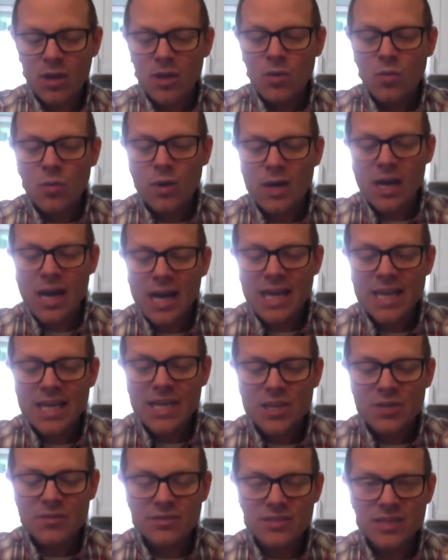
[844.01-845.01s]
what I
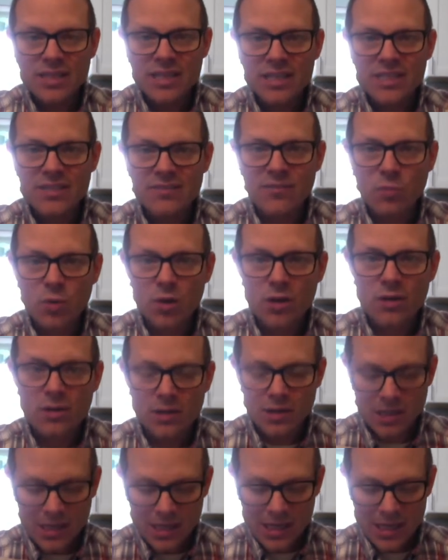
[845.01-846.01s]
can use this for.
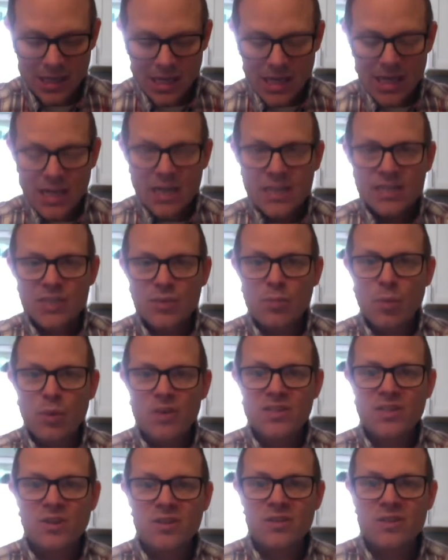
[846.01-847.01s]
So
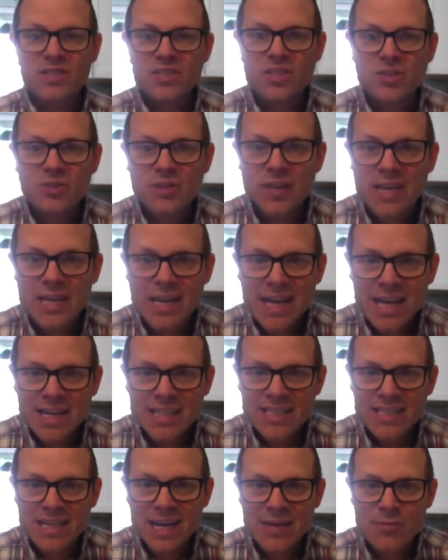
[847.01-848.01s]
boys and girls, tune in
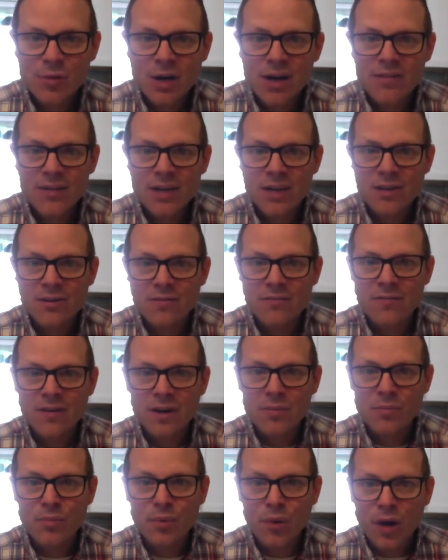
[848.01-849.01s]
next time. We'll have another
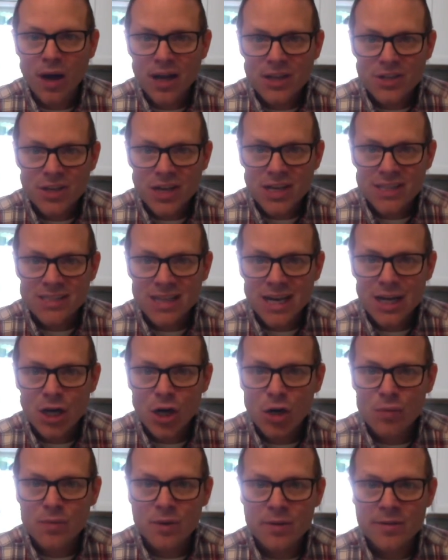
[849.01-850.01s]
fun project. I
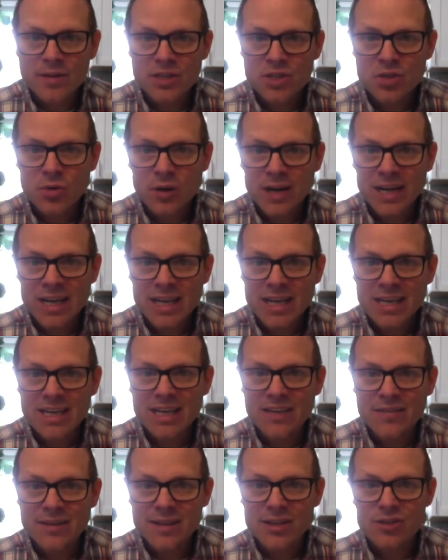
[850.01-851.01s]
hope you enjoyed it.
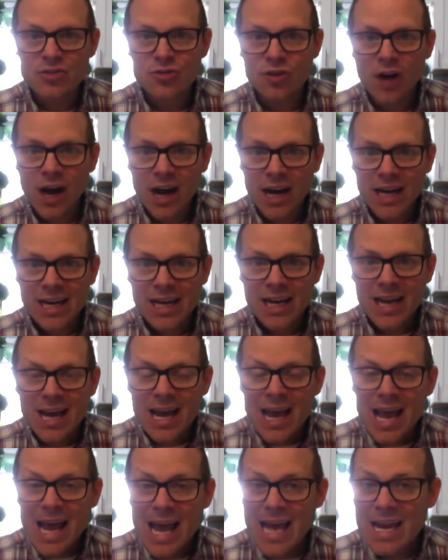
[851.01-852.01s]
Give it a try.
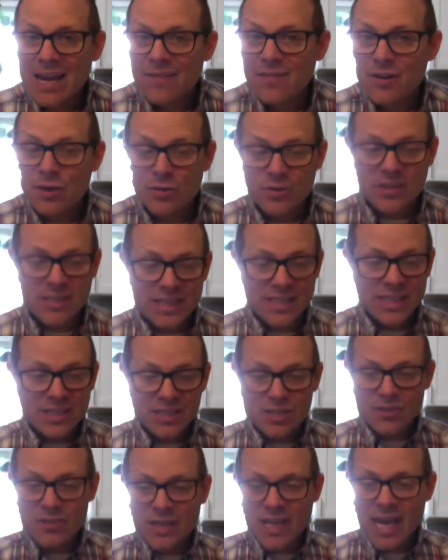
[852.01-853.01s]
And if you did
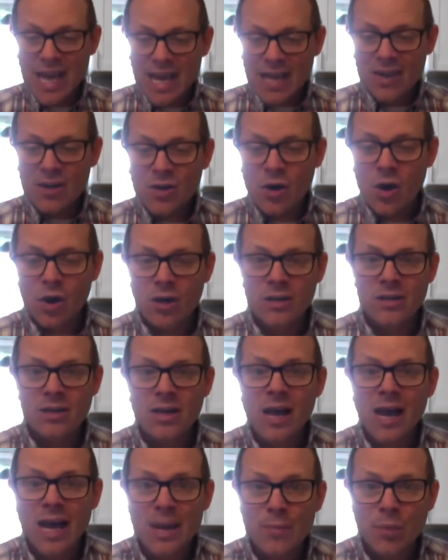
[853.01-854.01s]
do the egg carton
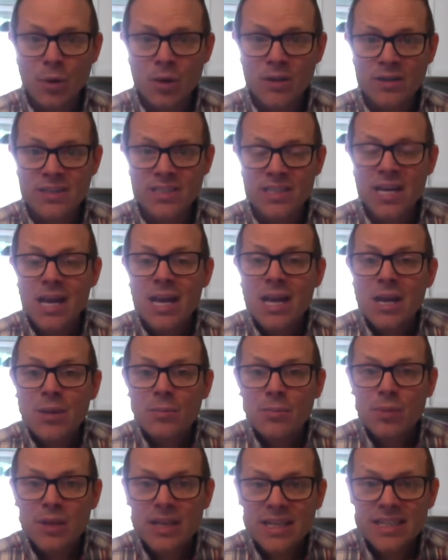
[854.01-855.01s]
eyeballs,
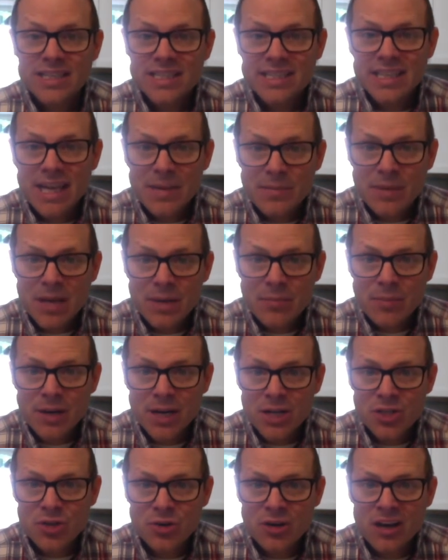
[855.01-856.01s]
please send me a
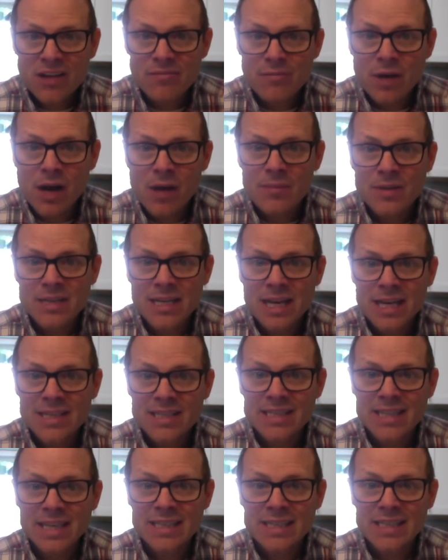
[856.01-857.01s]
picture. Have mom and dad
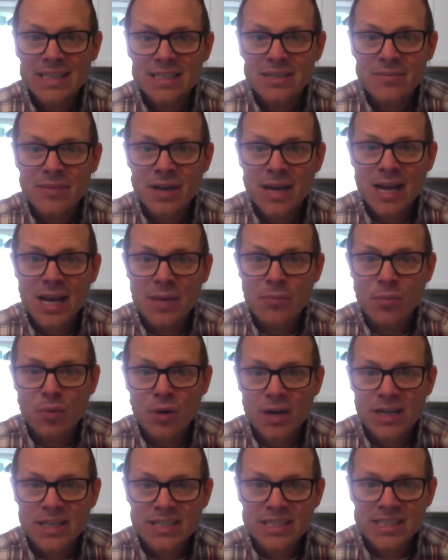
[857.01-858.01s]
send it to me at
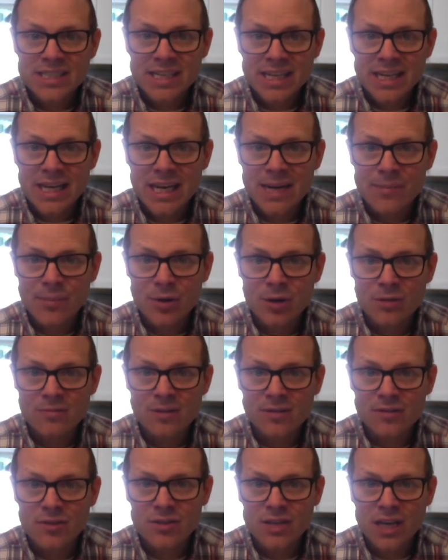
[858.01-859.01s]

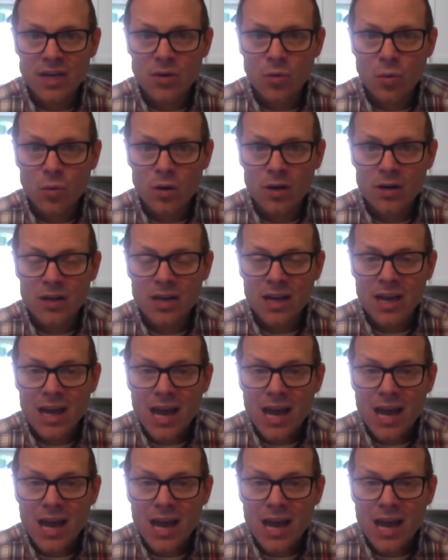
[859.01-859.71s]
pricet@pearlriver.org.